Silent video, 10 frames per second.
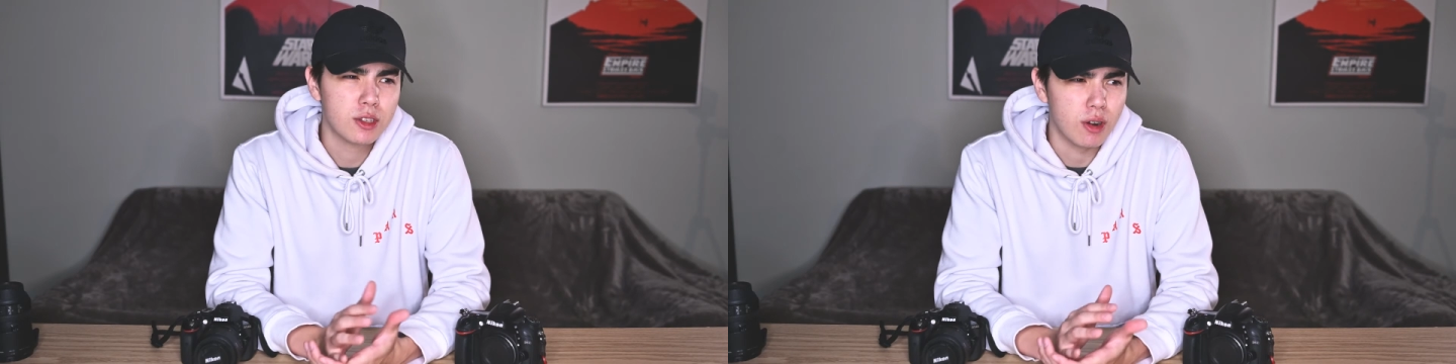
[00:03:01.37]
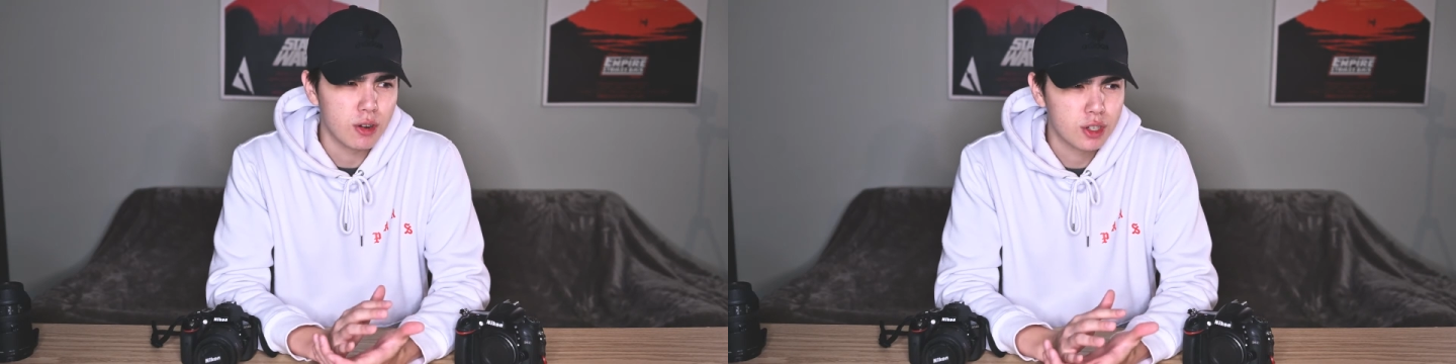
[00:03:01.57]

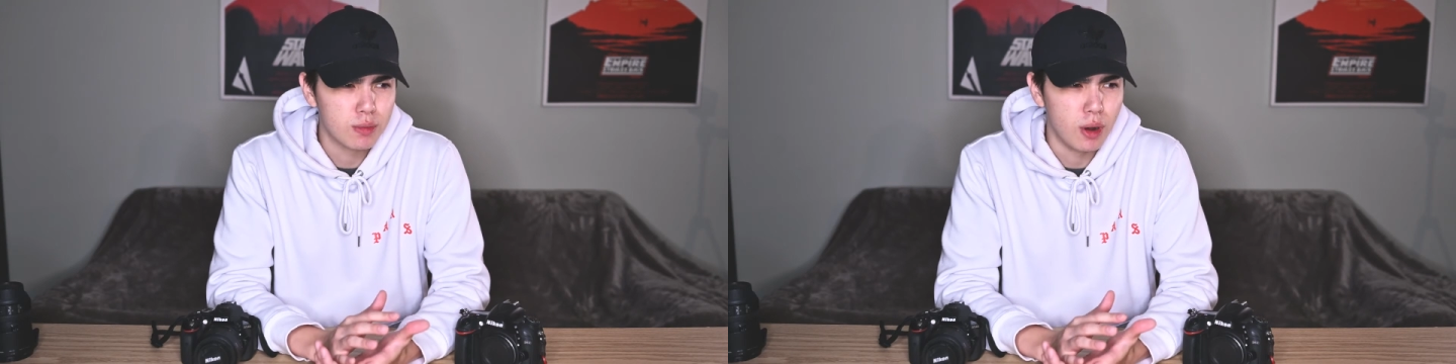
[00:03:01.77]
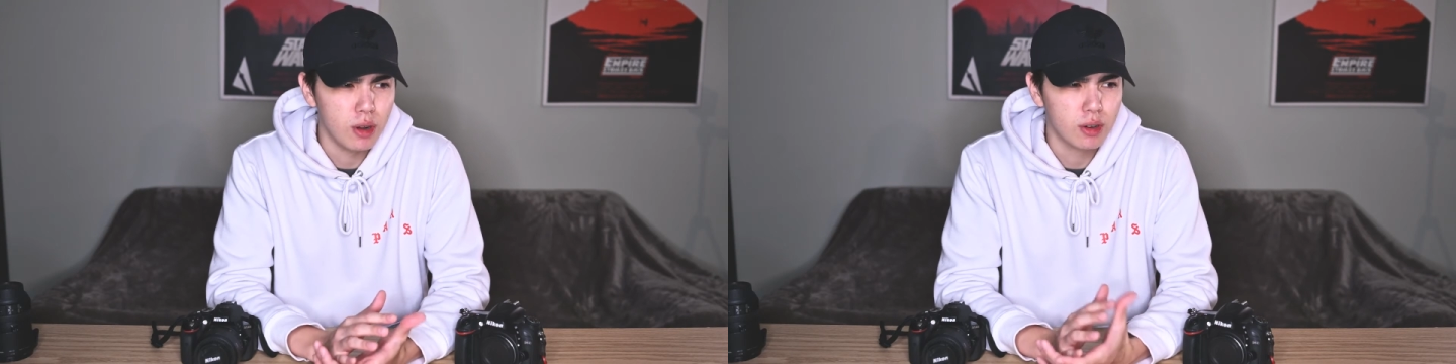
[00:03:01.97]
are
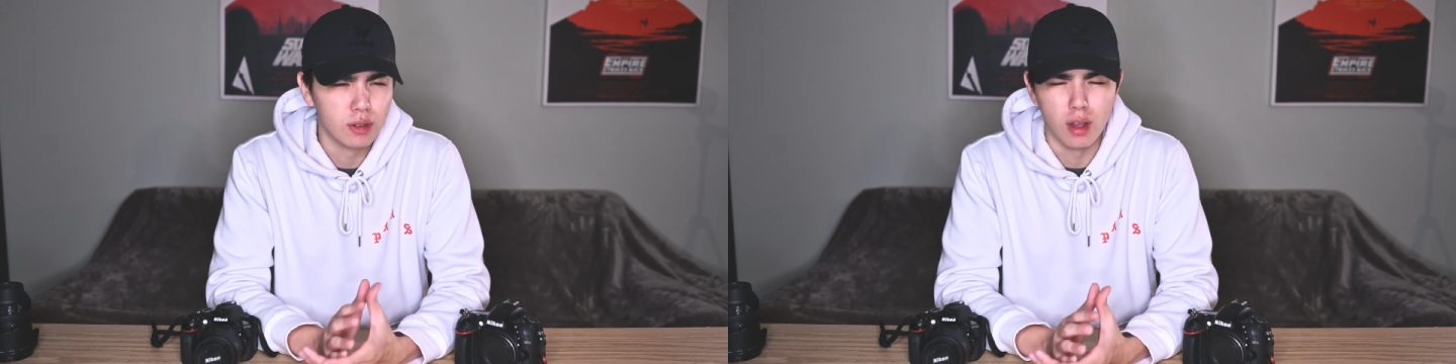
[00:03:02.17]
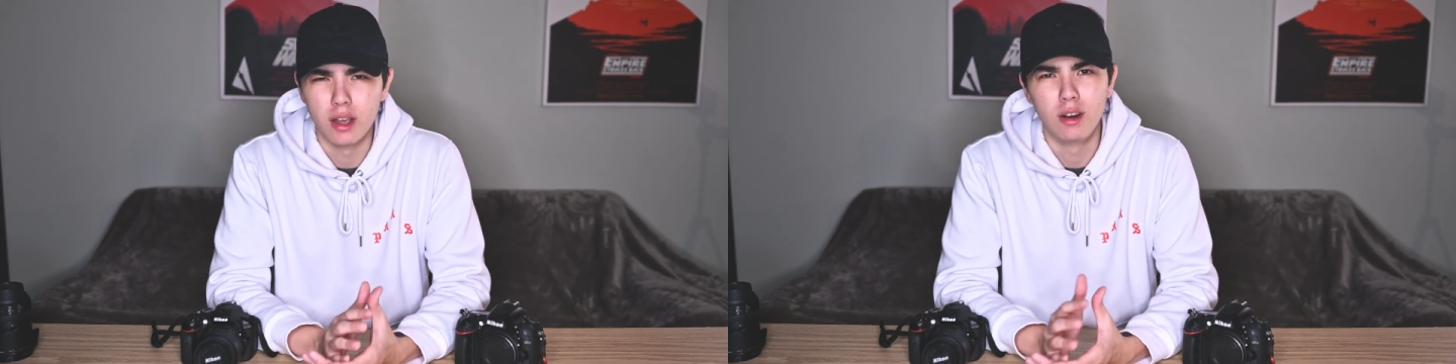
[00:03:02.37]
smaller,
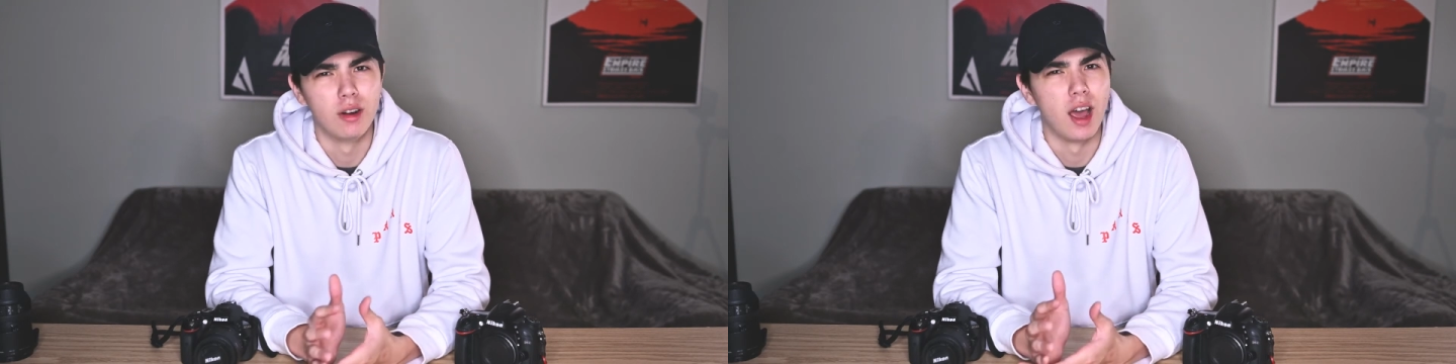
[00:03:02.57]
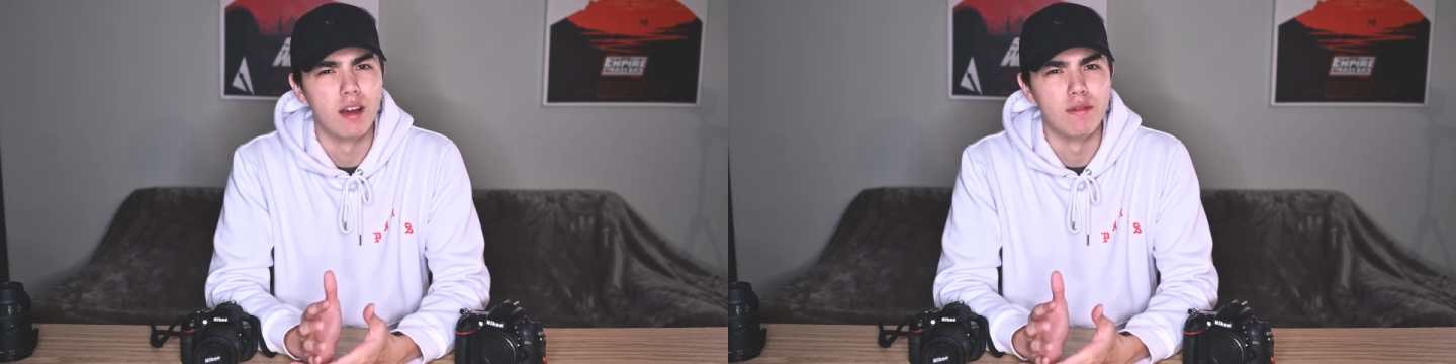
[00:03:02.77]
lighter,
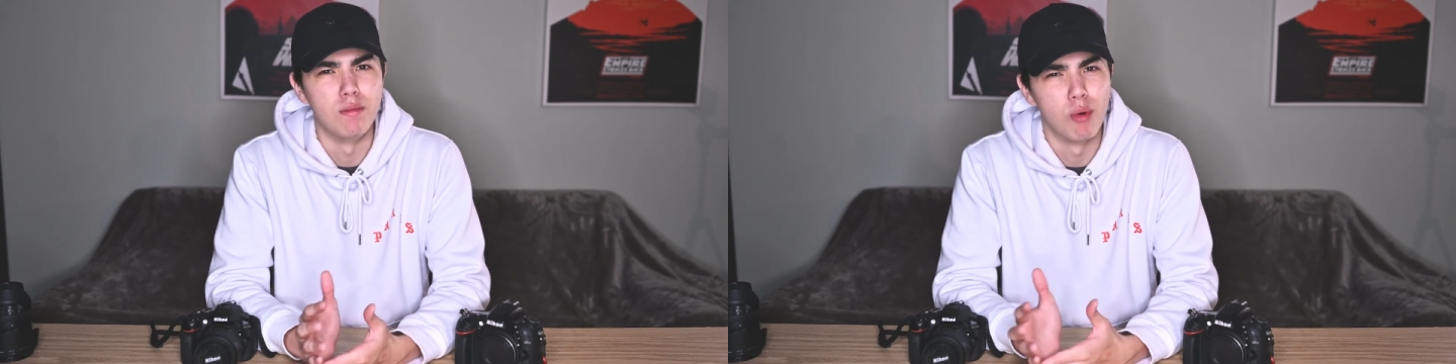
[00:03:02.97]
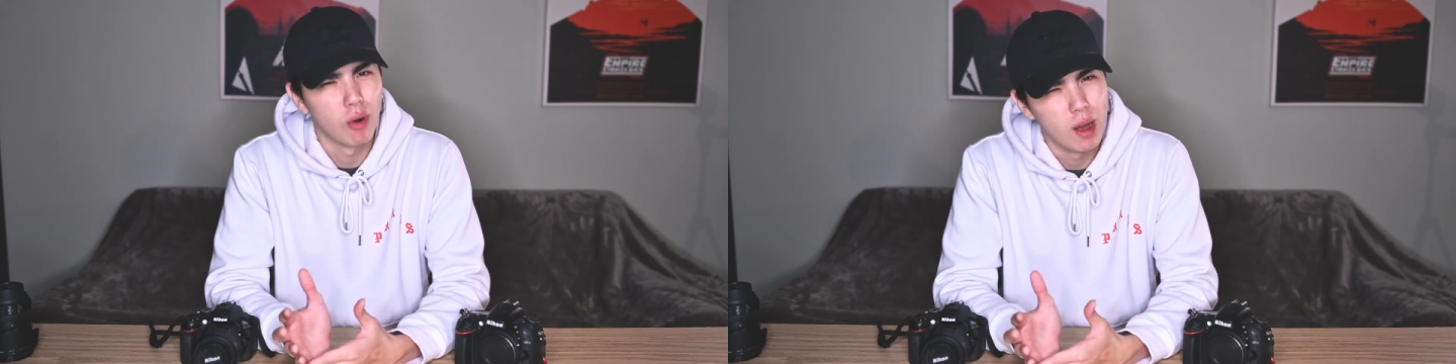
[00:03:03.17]
and have more